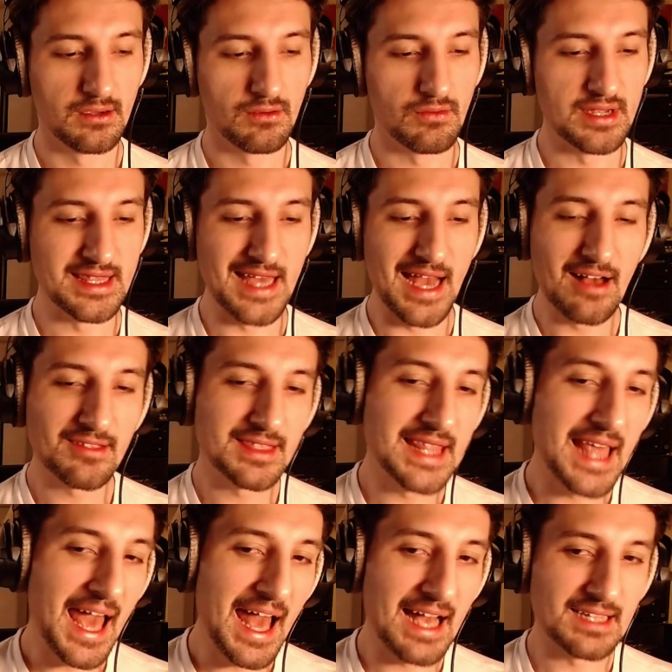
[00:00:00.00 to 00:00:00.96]
Without
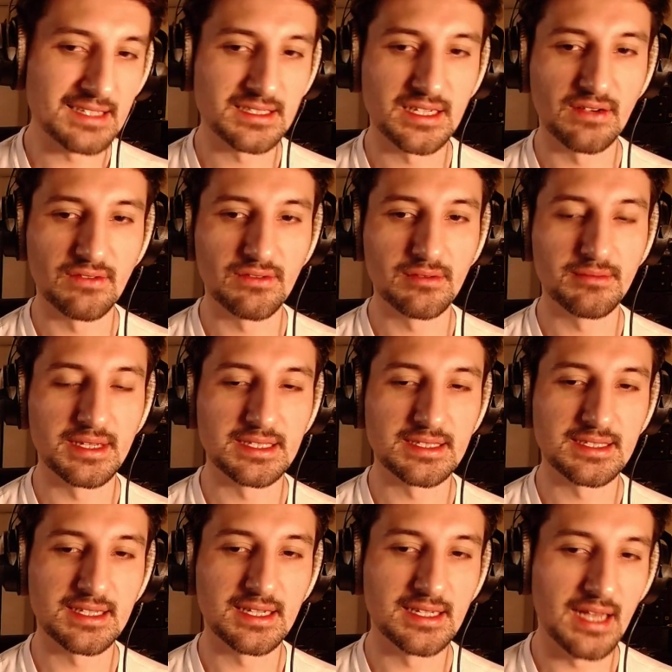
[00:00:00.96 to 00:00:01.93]
that,
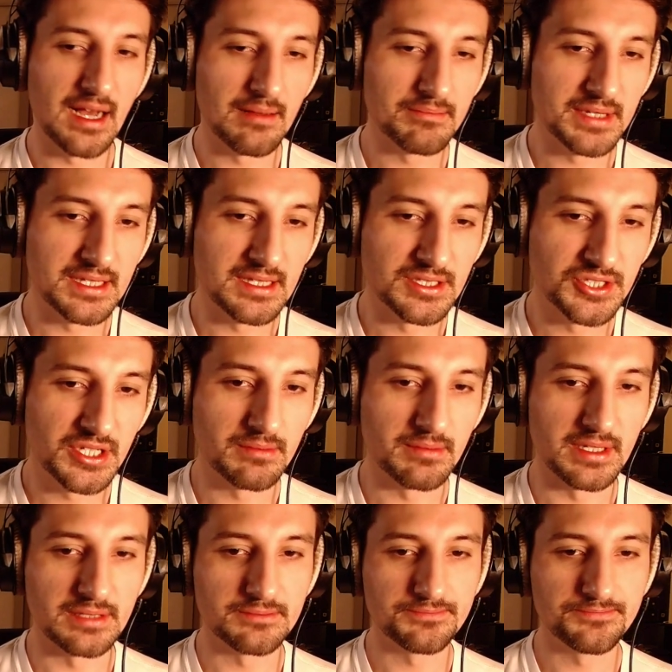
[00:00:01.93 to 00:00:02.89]
governments cannot be
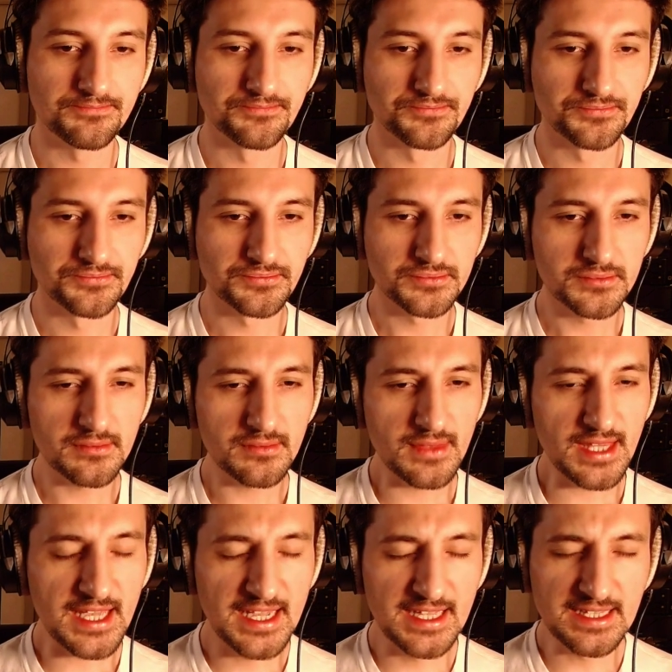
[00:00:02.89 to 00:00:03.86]
legitimate.
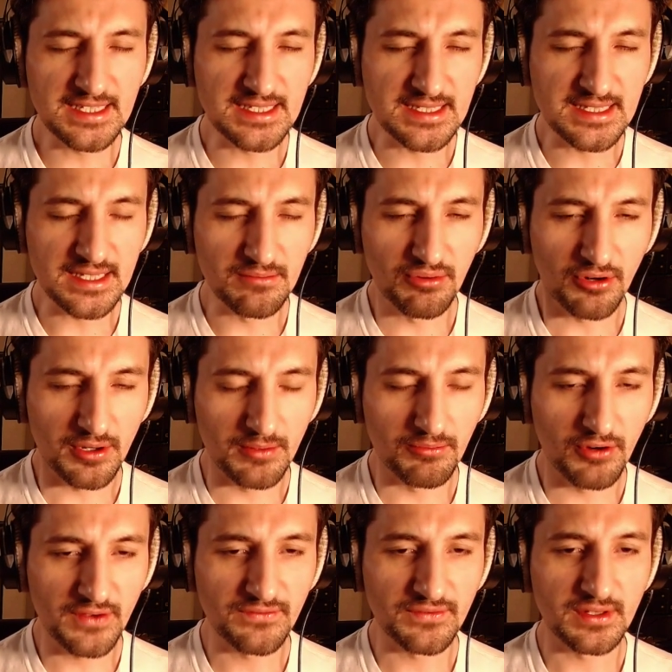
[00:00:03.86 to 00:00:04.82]
And this is the
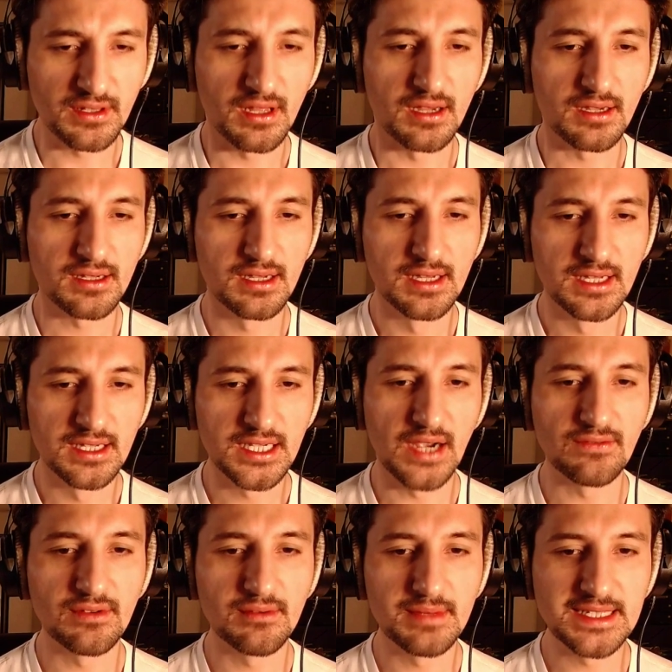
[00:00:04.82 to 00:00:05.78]
important point for Locke.
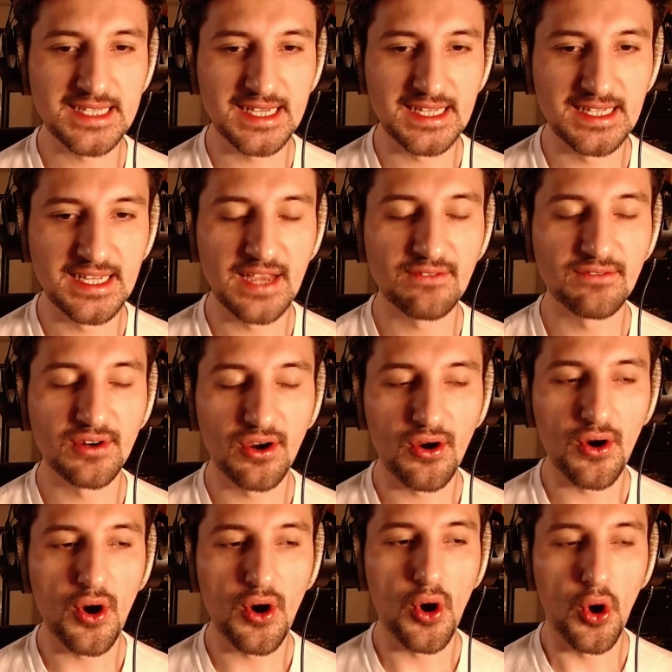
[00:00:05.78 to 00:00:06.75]
Governments can never
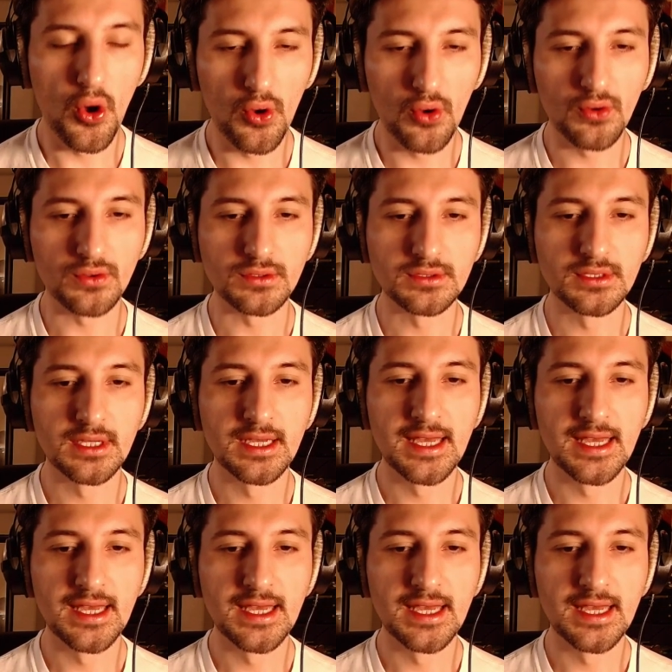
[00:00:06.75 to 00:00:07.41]
hold